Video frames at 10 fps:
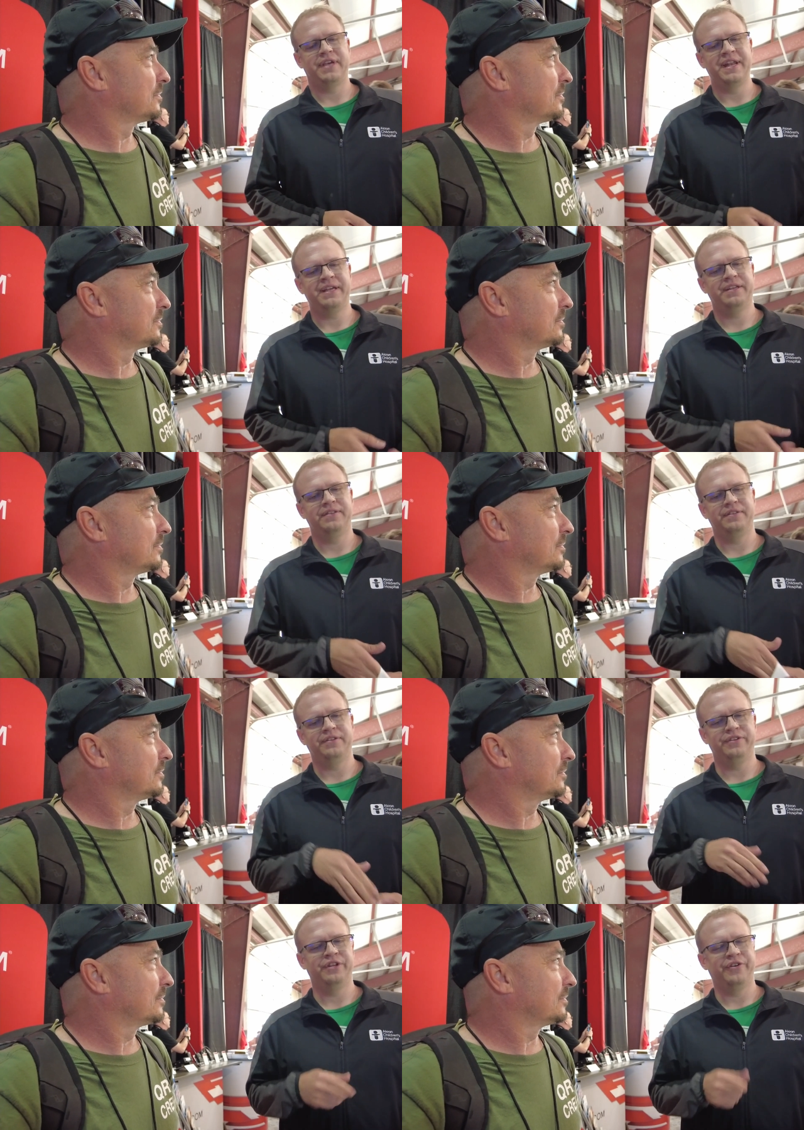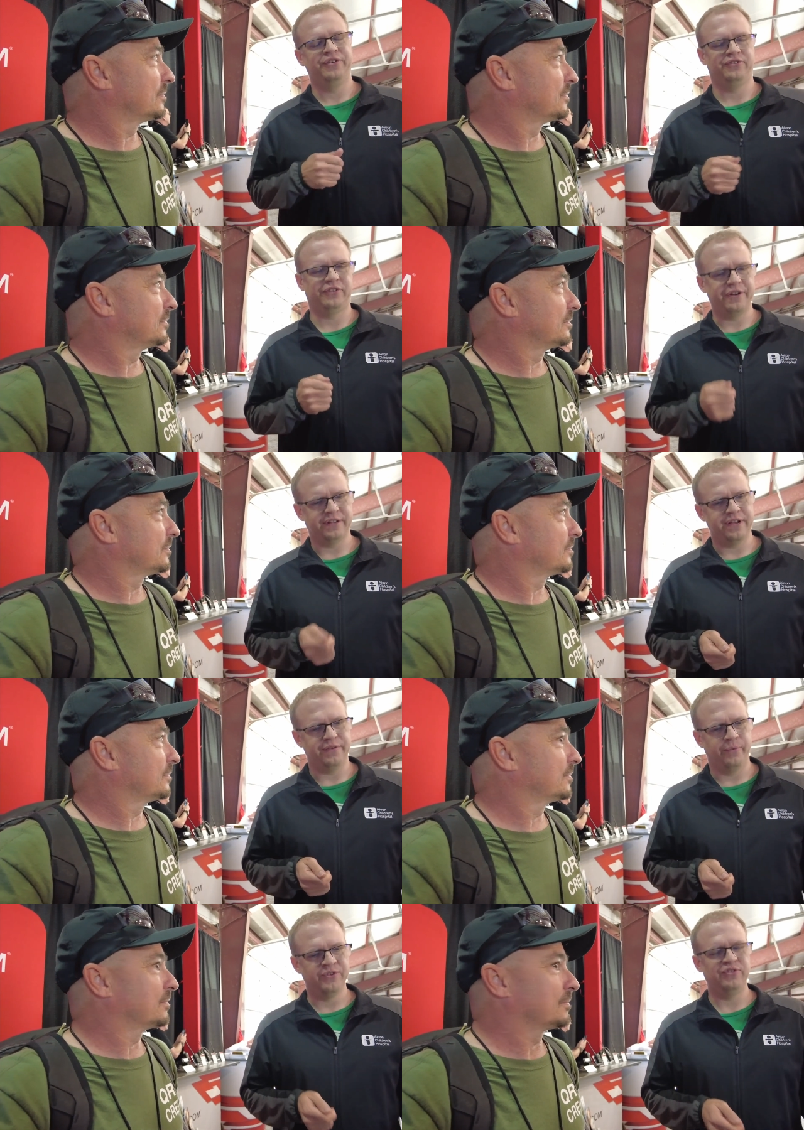Speaker 1: getting you know you start the
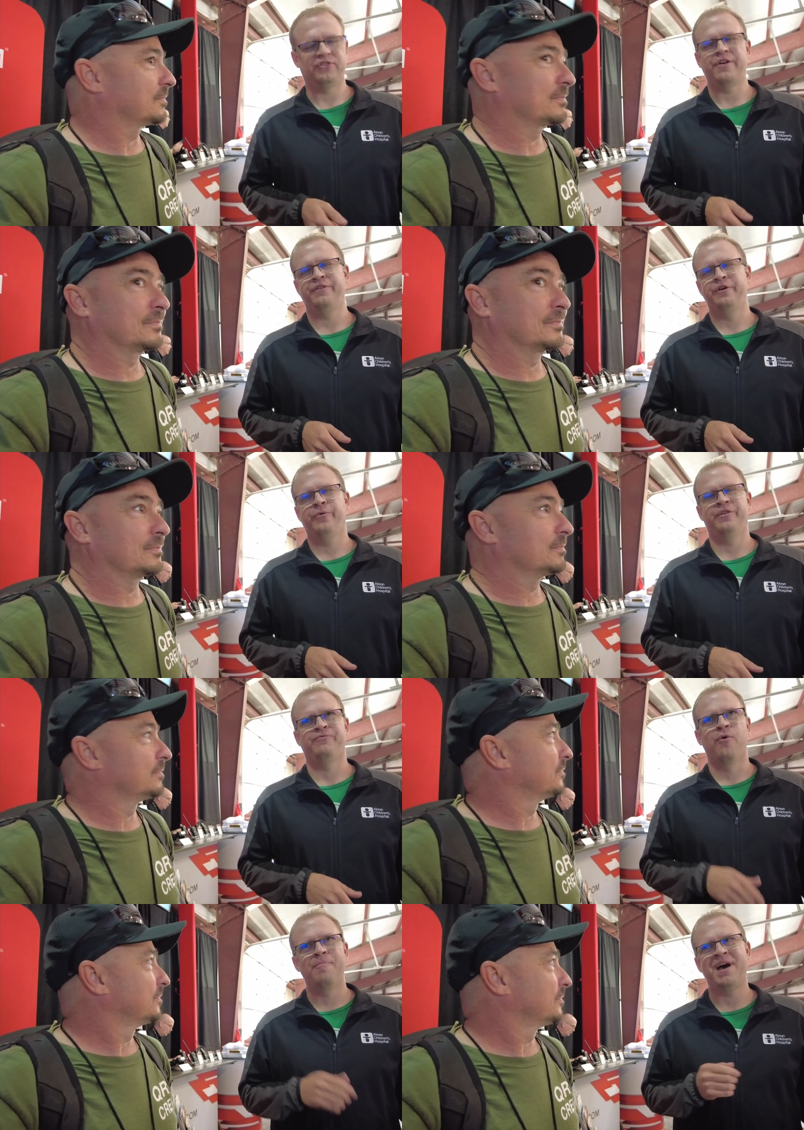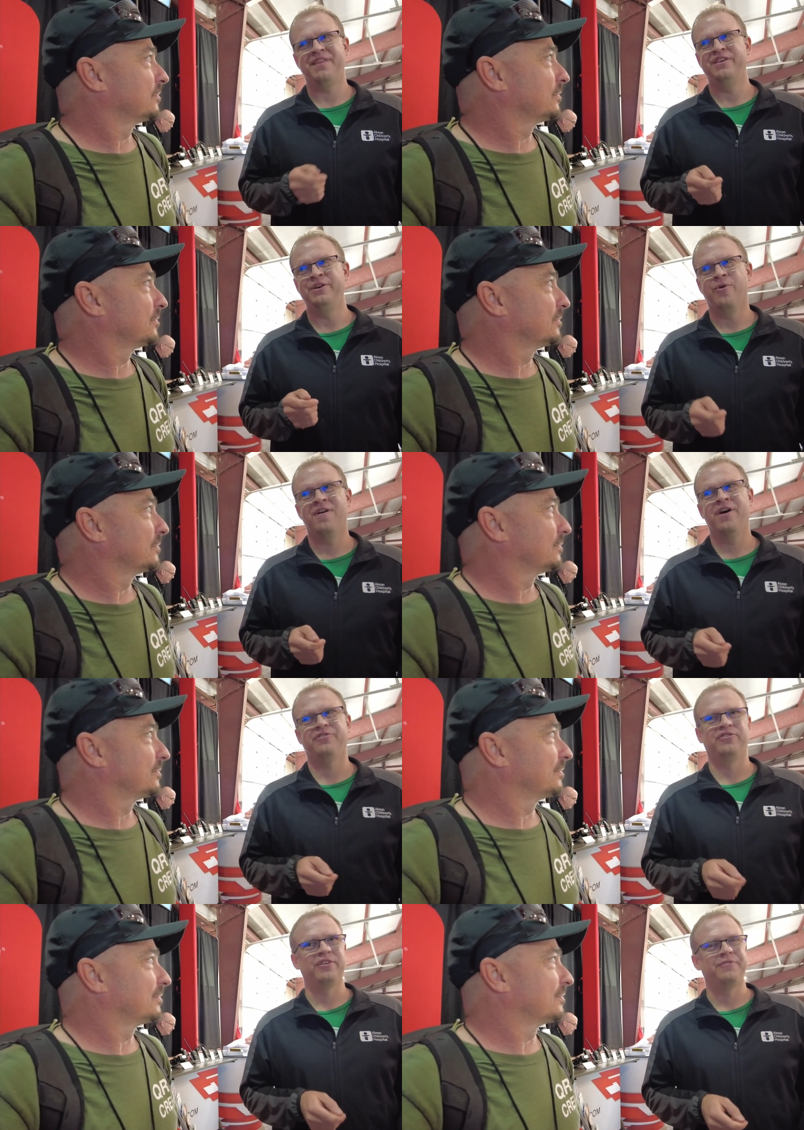once you start knowing the format of the
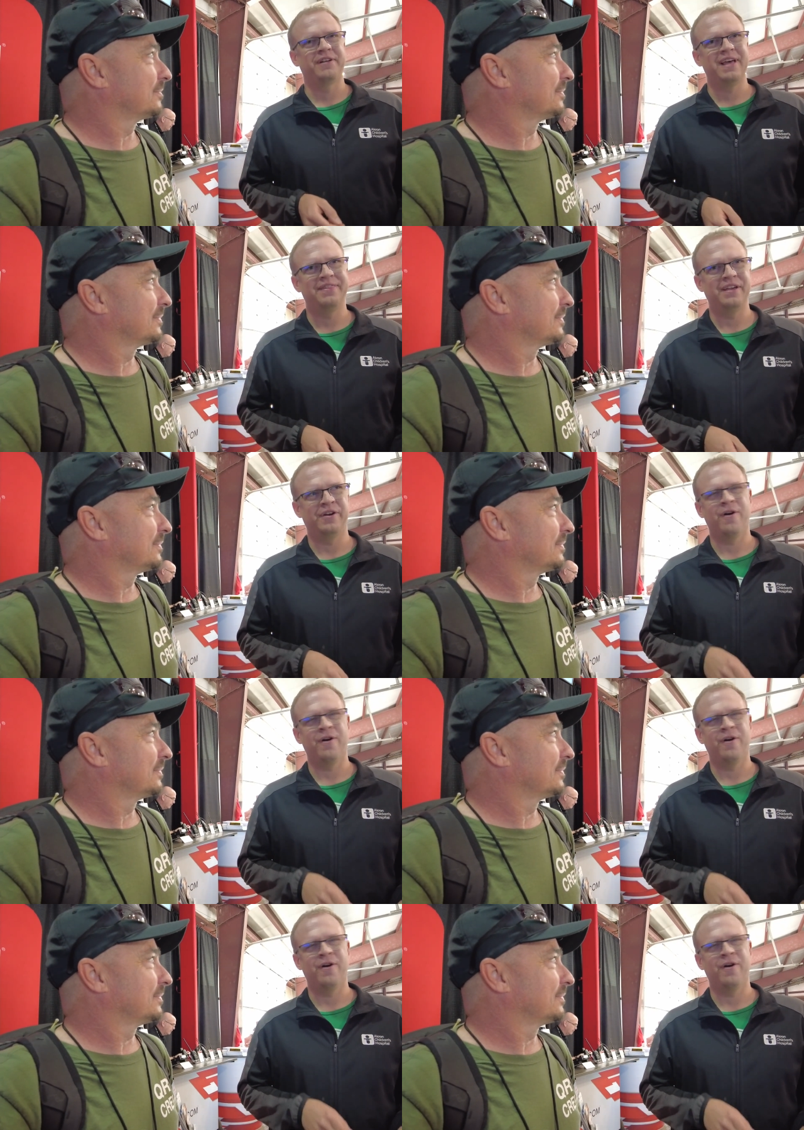URLs and stuff like that that